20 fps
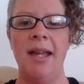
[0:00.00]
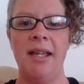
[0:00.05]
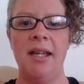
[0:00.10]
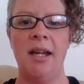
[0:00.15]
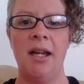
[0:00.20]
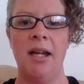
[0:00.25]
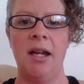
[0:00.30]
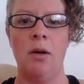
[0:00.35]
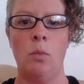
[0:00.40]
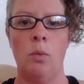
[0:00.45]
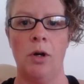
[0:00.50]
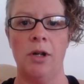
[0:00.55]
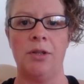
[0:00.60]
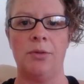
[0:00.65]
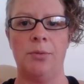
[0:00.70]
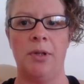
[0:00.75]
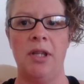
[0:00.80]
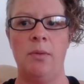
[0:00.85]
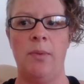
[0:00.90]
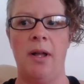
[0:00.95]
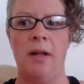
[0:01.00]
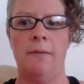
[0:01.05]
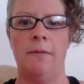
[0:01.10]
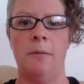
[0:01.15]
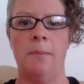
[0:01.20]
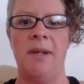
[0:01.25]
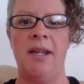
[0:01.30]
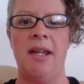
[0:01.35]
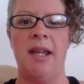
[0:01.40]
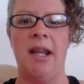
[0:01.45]
works really well for
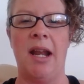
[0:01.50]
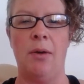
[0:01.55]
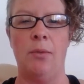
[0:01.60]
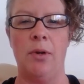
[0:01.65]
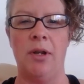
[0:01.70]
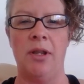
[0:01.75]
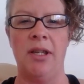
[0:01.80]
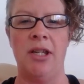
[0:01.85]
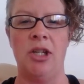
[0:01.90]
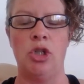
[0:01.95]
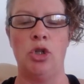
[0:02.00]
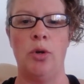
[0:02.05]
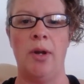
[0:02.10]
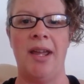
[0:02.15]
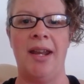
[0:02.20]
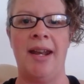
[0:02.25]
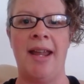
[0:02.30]
me, and I really enjoy it,